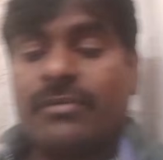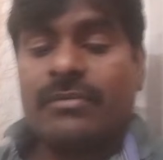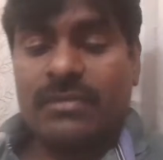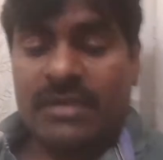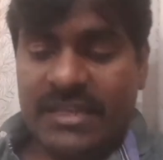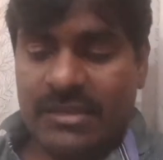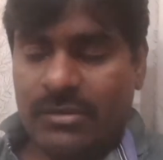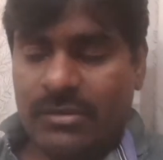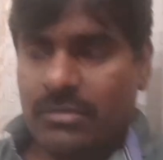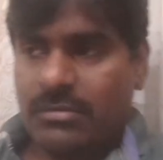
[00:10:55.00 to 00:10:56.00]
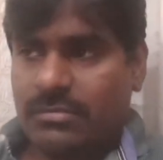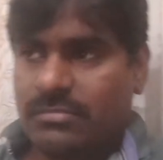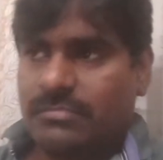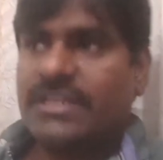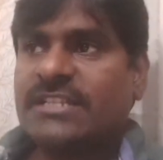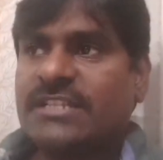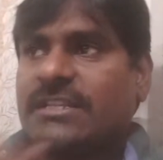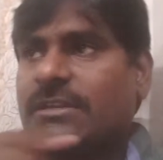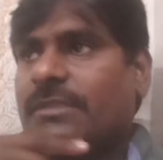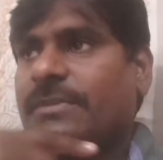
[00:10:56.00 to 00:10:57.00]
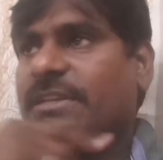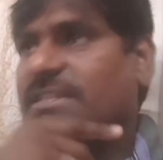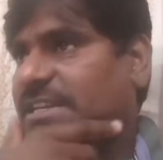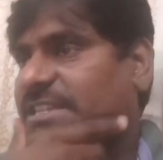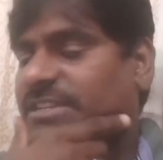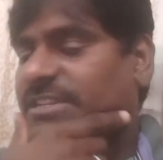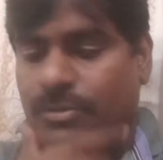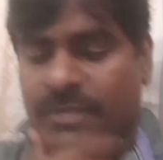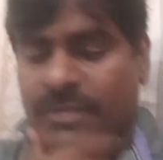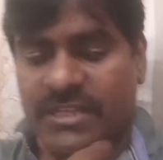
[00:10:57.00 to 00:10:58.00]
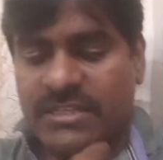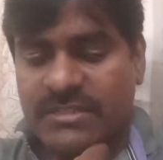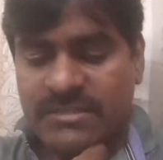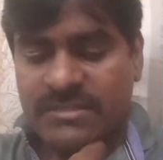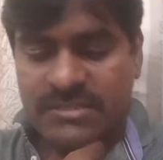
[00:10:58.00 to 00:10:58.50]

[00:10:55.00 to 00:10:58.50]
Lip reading: like metals and non-metals. Another topic,